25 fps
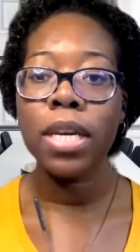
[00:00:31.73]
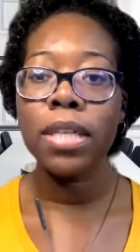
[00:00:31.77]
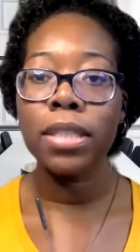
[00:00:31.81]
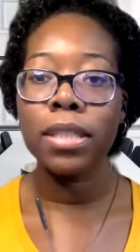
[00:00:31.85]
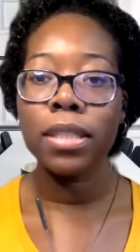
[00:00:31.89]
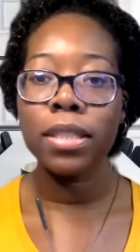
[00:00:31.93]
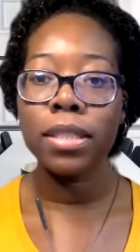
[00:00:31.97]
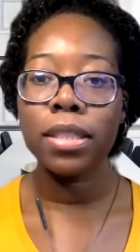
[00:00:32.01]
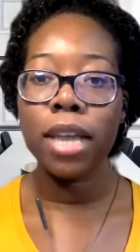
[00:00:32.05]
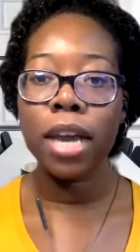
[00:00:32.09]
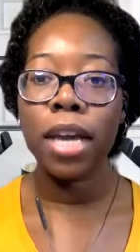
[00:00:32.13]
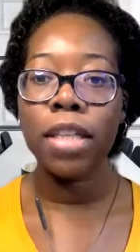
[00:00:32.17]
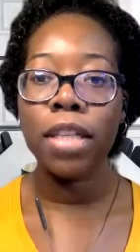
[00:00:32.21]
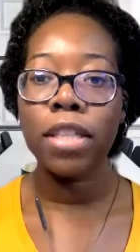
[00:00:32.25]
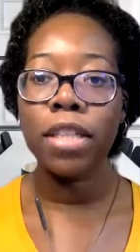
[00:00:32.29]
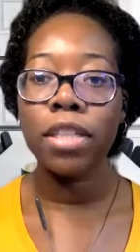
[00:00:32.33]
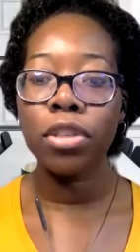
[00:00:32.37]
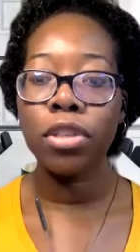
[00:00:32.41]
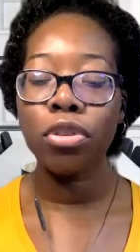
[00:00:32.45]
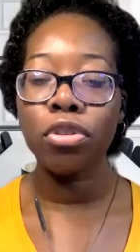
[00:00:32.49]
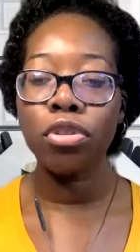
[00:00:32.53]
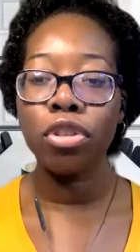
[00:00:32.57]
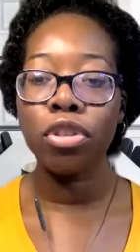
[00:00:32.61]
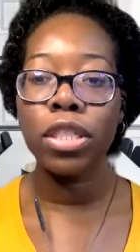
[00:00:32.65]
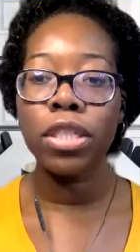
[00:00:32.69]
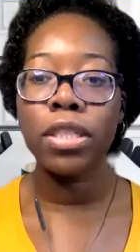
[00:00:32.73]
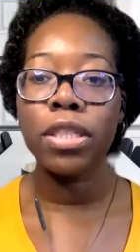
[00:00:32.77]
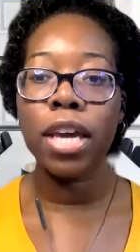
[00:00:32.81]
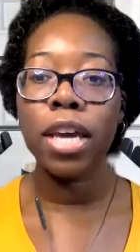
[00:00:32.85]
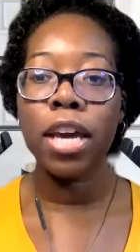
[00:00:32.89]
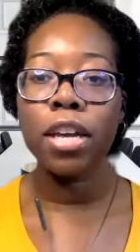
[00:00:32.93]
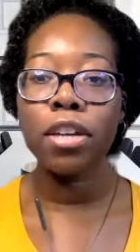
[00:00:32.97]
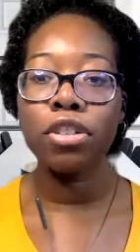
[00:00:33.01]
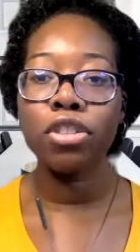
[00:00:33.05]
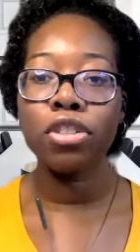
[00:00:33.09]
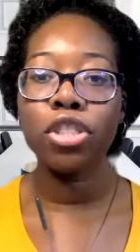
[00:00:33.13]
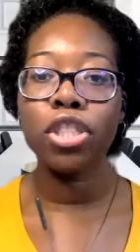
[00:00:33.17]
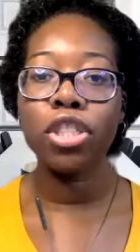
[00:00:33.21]
designed to increase
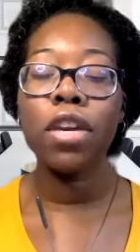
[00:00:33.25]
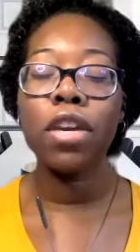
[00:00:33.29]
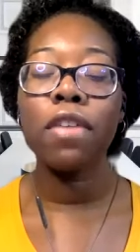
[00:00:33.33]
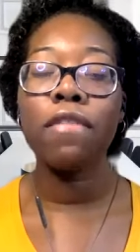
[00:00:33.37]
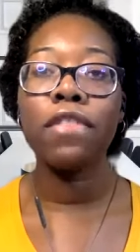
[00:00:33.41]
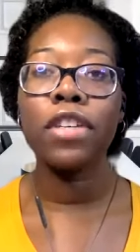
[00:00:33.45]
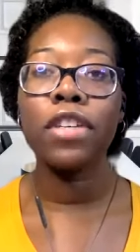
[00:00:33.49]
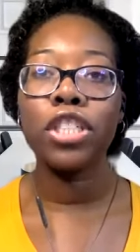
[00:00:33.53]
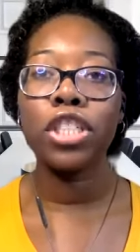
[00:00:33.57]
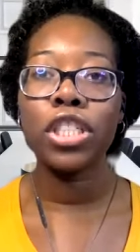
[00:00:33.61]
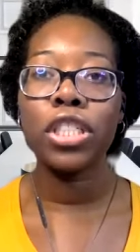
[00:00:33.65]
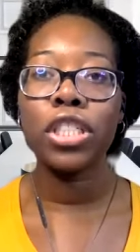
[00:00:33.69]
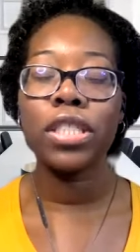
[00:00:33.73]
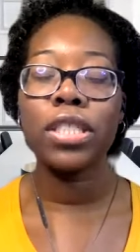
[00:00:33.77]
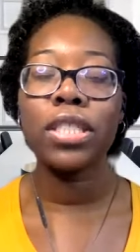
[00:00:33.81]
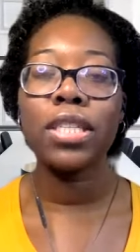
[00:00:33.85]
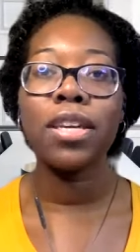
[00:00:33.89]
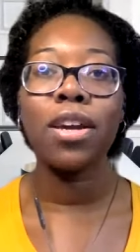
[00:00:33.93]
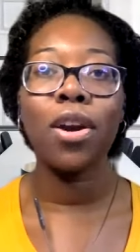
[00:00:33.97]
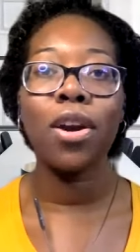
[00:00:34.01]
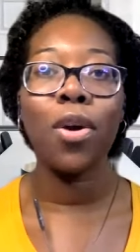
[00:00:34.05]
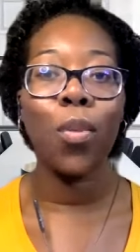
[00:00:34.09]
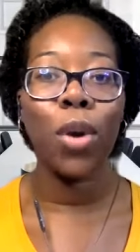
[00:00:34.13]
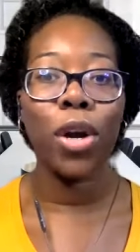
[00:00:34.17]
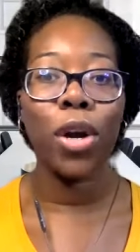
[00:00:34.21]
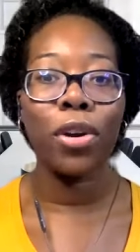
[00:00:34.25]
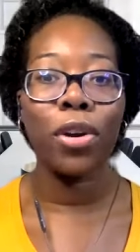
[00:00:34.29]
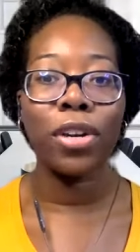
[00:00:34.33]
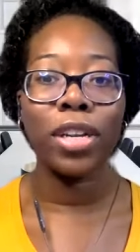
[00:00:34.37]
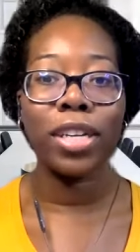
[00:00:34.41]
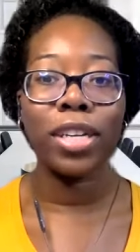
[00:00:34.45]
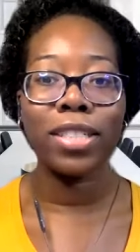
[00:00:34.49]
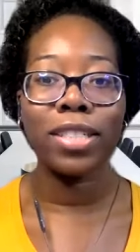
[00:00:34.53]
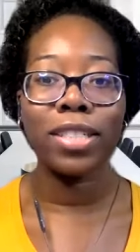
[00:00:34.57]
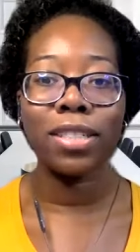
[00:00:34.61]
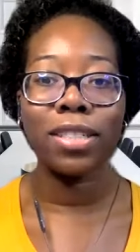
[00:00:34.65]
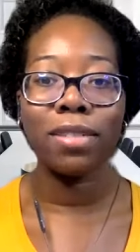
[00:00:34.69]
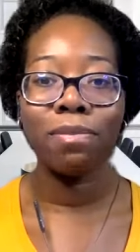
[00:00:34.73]
energy efficiency
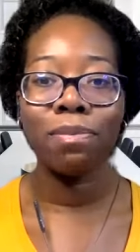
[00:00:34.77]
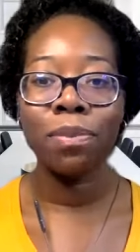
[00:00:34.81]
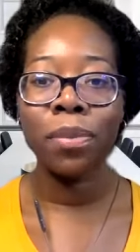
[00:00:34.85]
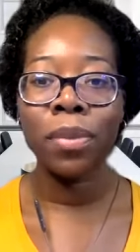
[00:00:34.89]
awareness.